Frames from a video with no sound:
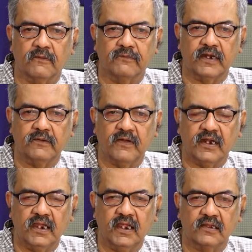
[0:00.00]
very,
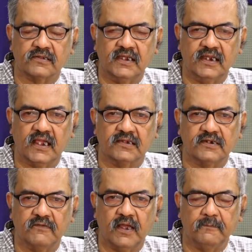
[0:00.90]
very serious
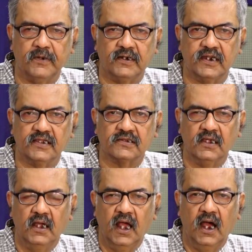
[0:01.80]
development is
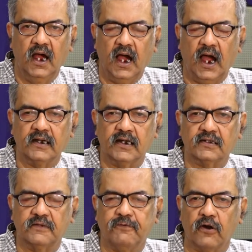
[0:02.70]
under
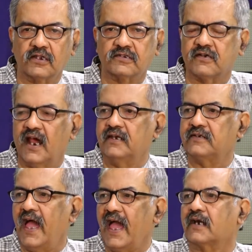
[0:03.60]
the Forest
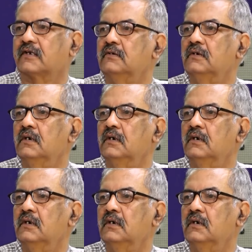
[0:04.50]
Right Act,